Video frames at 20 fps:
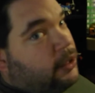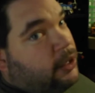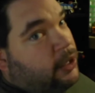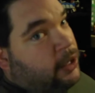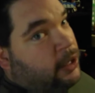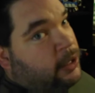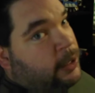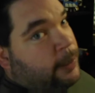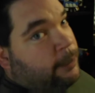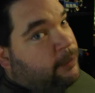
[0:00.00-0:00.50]

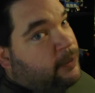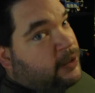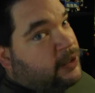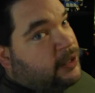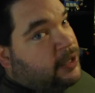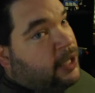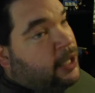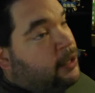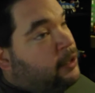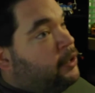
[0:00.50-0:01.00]
and up for
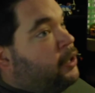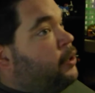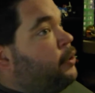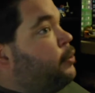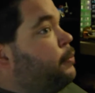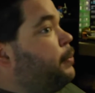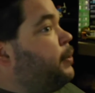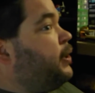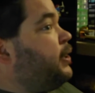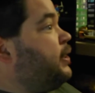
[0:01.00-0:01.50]
sale, and
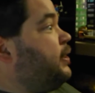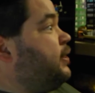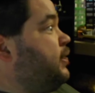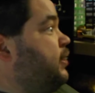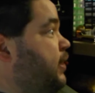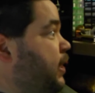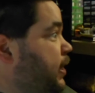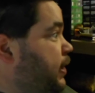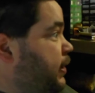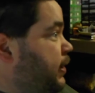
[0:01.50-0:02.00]
hope I can
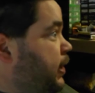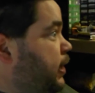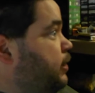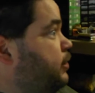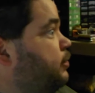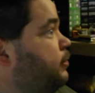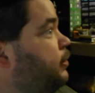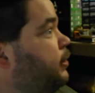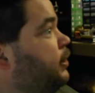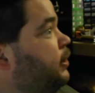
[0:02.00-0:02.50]
sell that
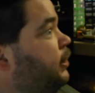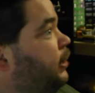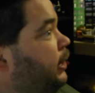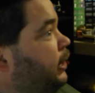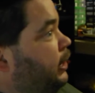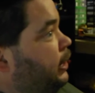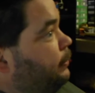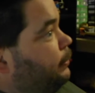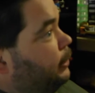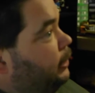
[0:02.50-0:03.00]
so I can clear my